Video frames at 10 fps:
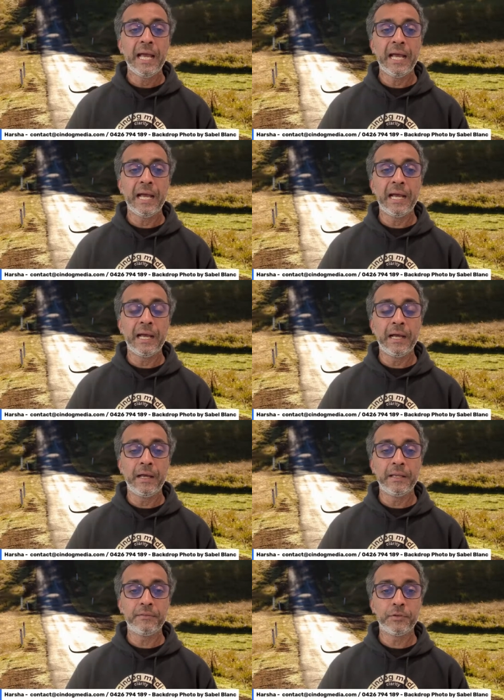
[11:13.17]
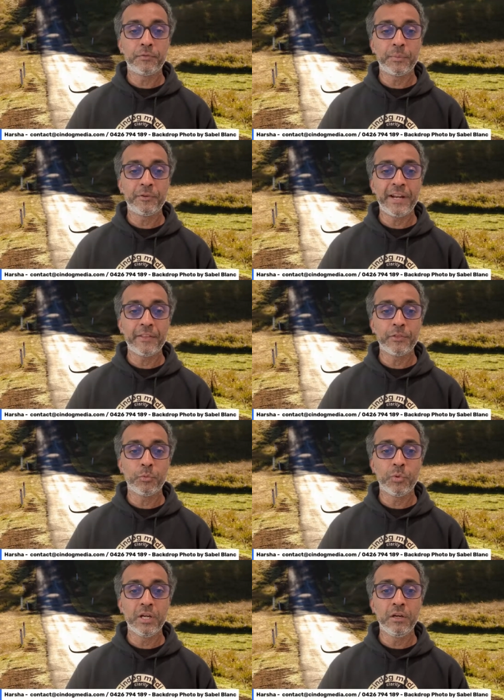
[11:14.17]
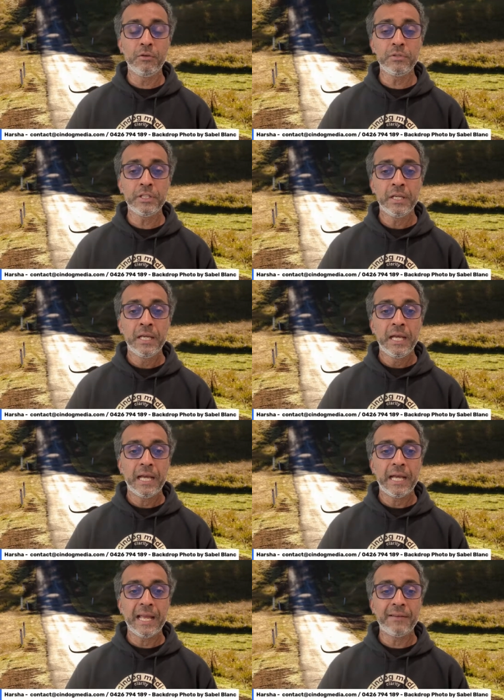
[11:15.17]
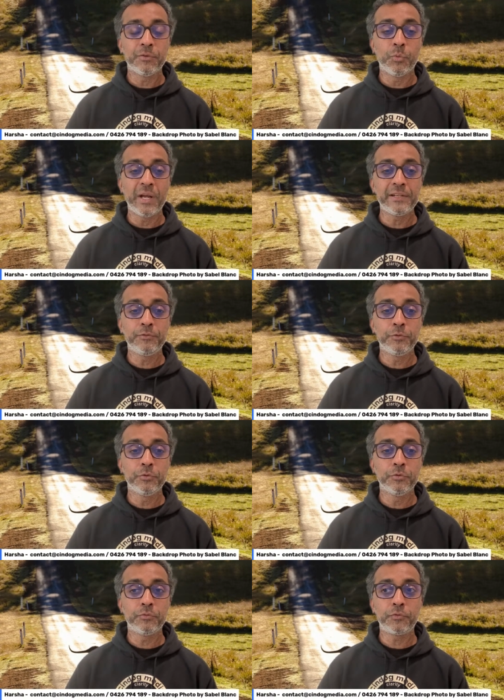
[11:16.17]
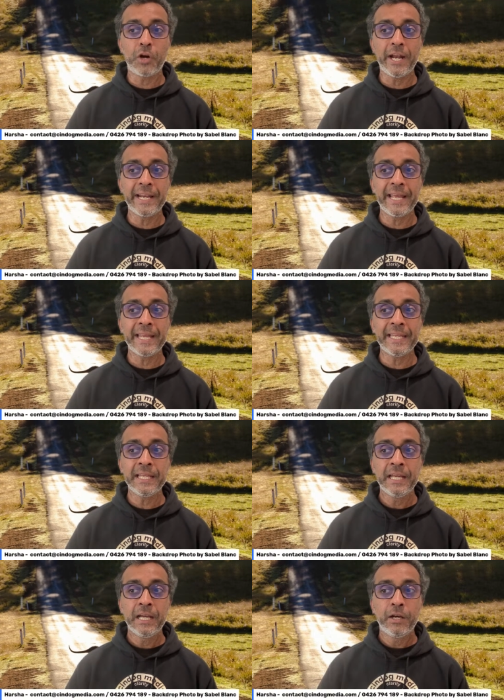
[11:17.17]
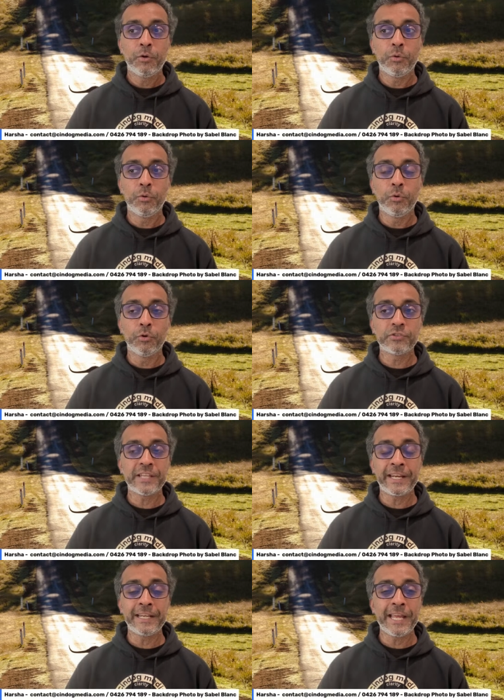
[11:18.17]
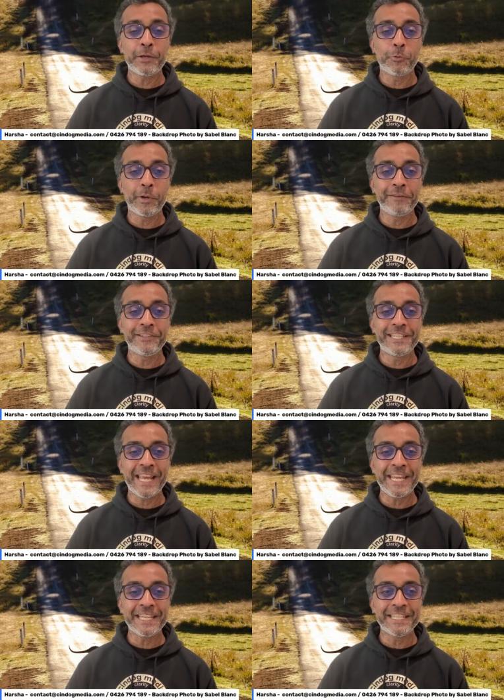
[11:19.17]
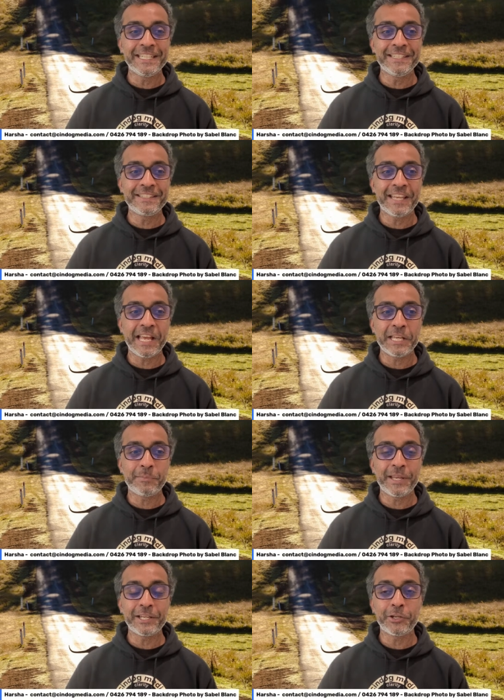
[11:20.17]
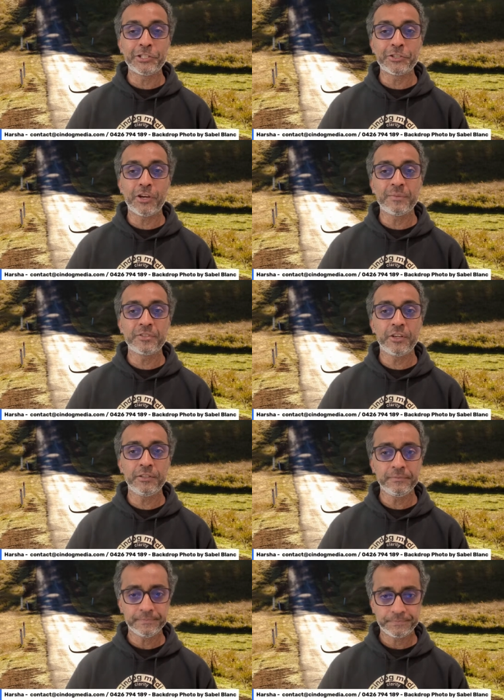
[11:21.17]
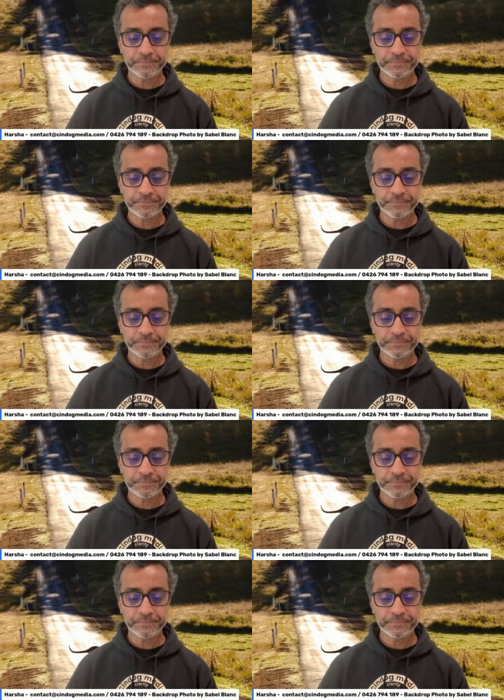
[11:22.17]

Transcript: If you're from around the world, have a wonderful Friday or Saturday or whatever day it is, depending on your time zone.